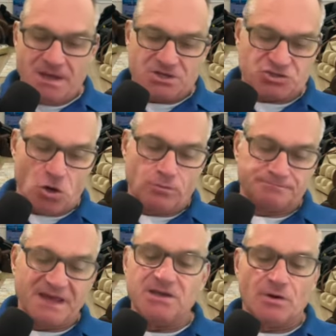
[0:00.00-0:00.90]
So,
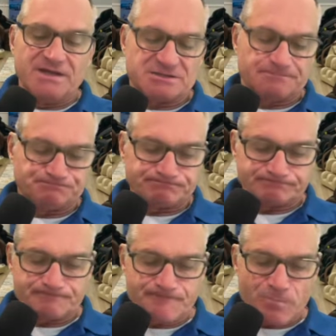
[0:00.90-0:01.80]
anyways,
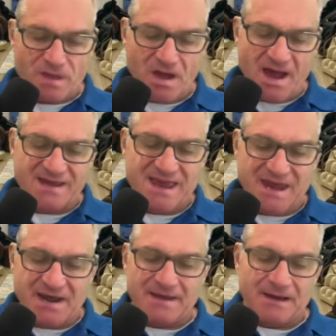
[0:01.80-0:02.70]
uh,
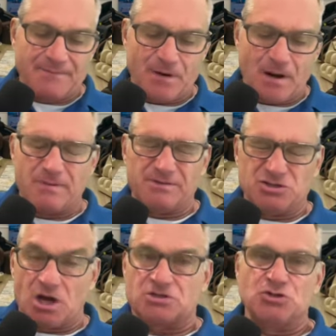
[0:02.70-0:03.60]
again, I, I probably
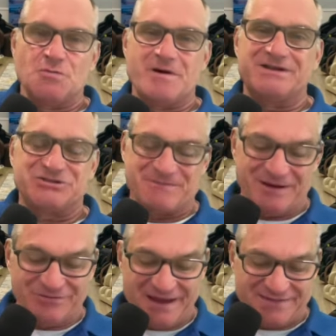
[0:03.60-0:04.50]
talked too much
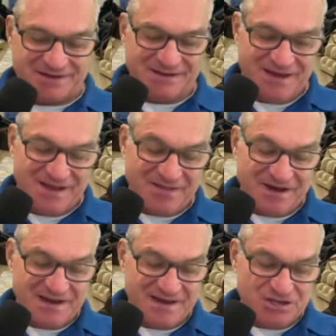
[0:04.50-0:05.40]
about that than, than
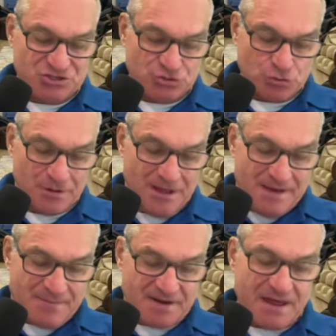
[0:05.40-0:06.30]
I needed to.
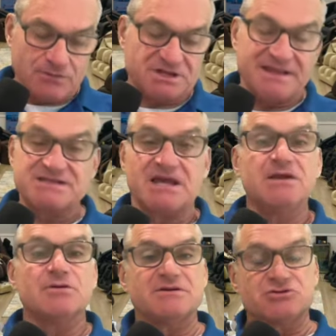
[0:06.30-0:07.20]
But that was that's
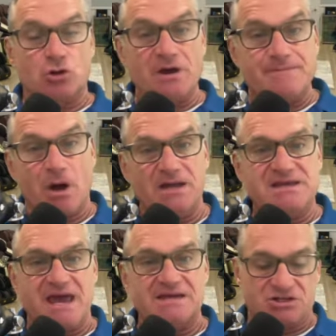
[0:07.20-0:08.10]
anyways. That was a great
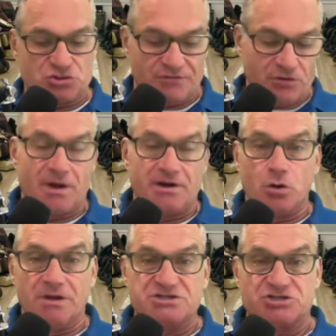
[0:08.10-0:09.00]
podcast, and so if you want to go
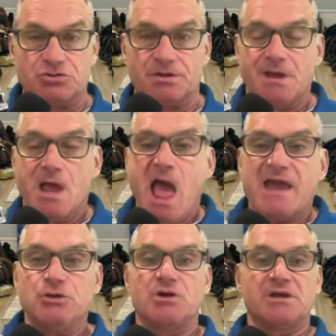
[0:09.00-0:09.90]
listen to it,
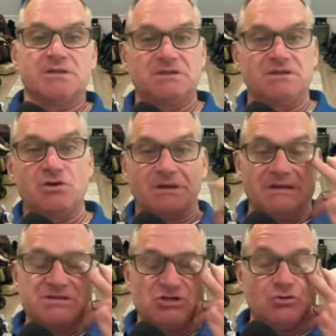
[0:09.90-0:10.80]
you can you can
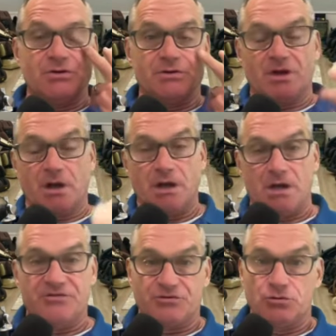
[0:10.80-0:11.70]
listen to it uh,
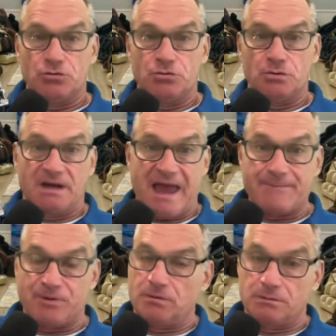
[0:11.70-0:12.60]
through uh,
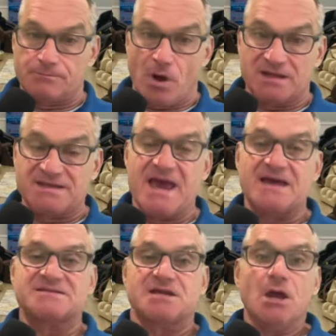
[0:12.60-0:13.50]
Apple Podcasts.